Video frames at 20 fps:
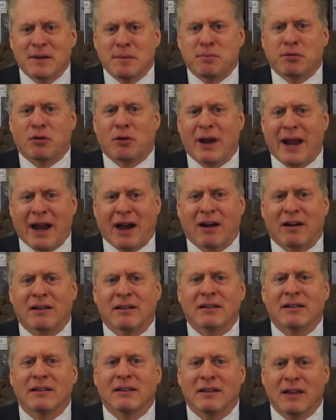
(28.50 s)
prayer,
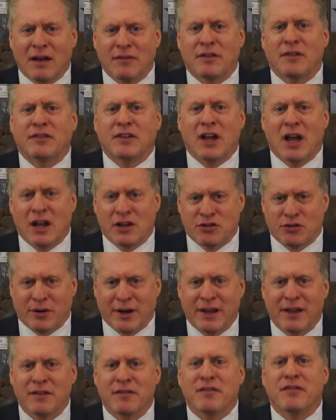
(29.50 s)
love of
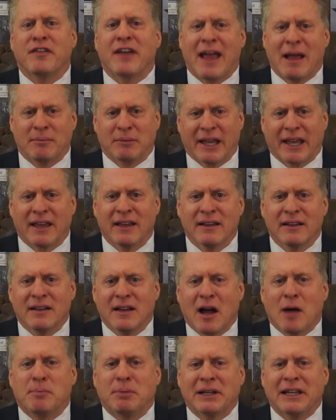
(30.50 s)
country, family,
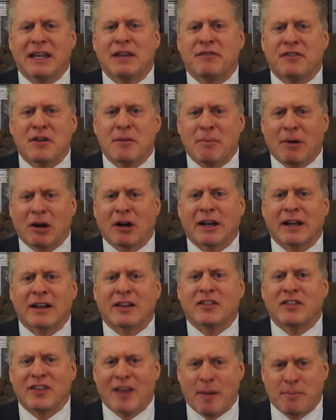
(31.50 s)
a belief in American
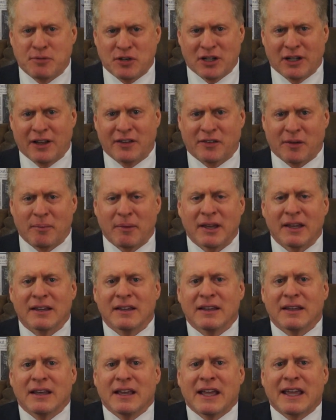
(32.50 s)
exceptionalism,
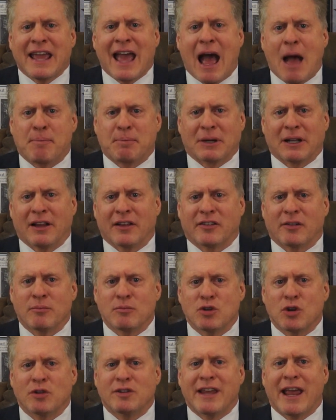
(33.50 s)
capitalism,
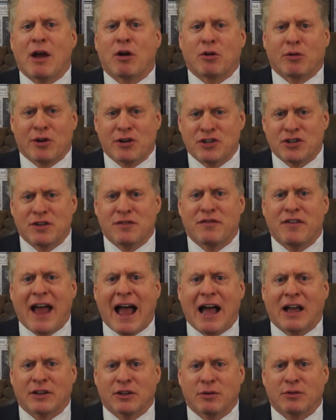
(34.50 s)
Judeo-Christian
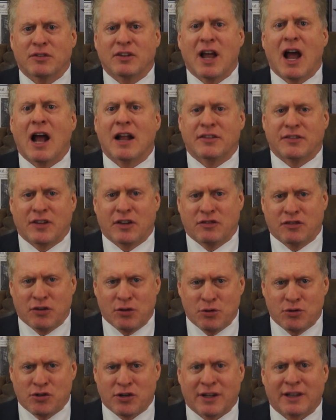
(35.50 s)
values,
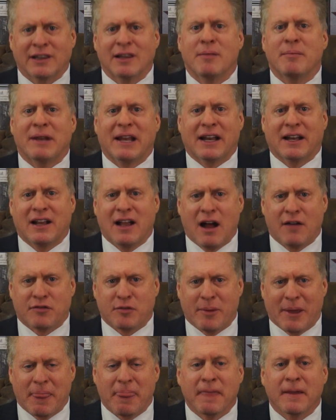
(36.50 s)
Constitution, limited
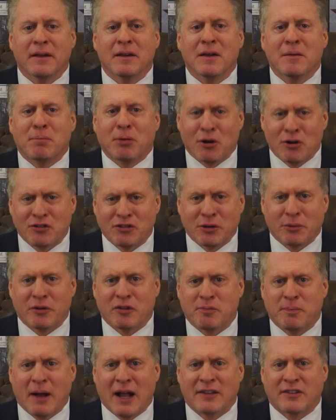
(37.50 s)
government, personal
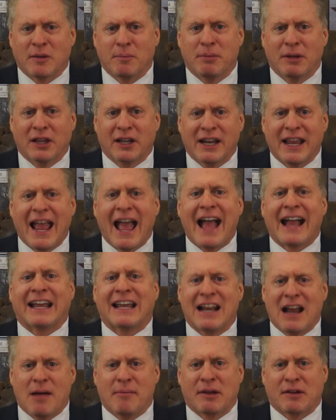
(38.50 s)
responsibility,
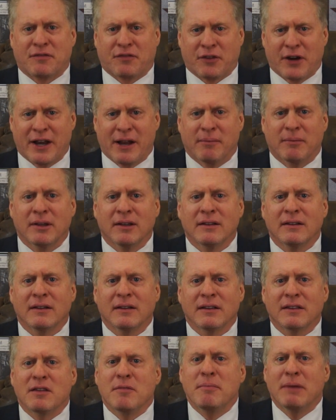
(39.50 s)
economic freedom,
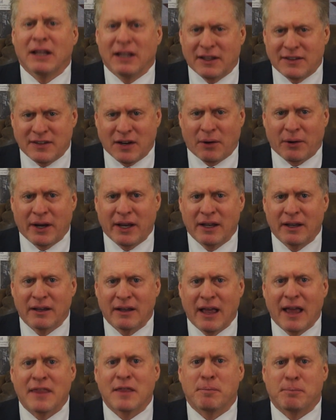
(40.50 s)
the military,
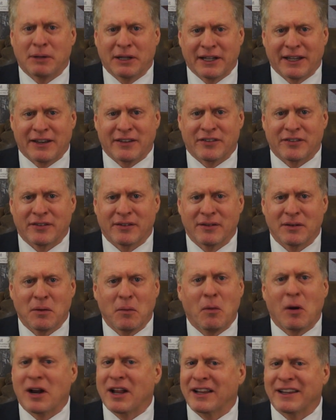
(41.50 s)
and the police.
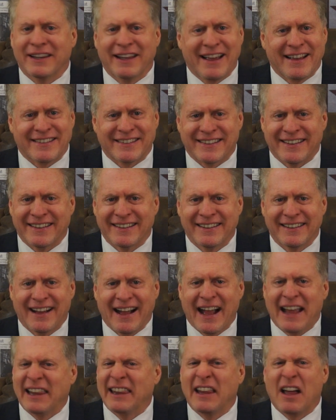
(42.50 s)
What a list.
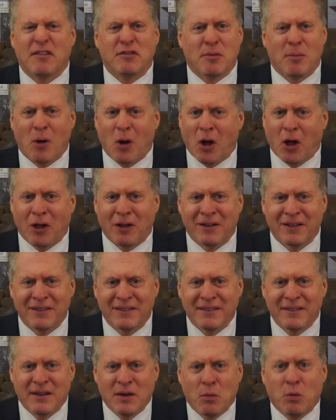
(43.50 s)
I love them all.
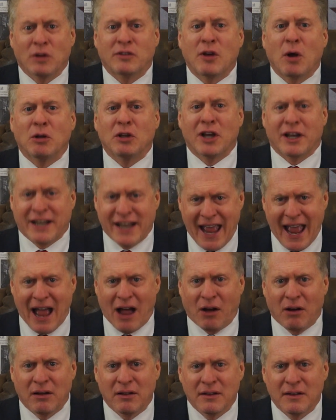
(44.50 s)
Well, don't look
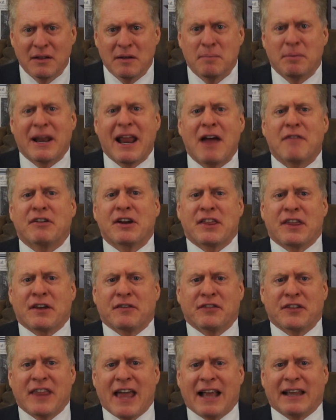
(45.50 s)
now, but everything
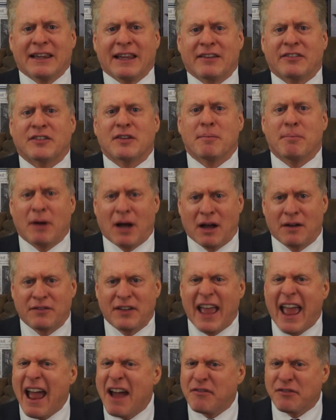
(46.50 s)
from that list above,
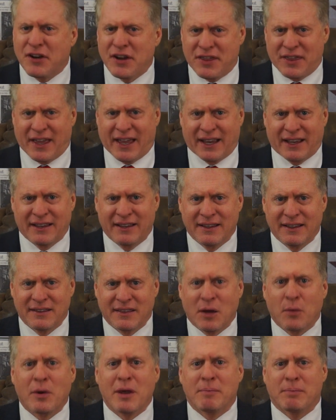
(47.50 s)
everything
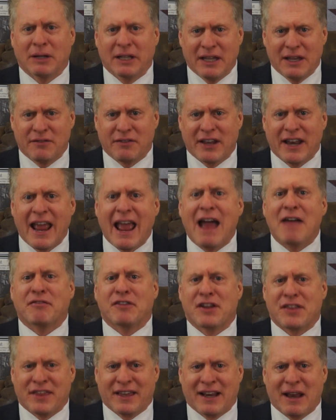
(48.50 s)
that we believe in,
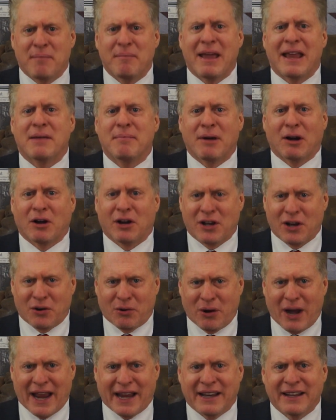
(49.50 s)
everything that made America
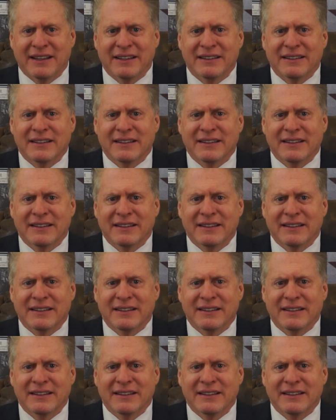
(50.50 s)
great,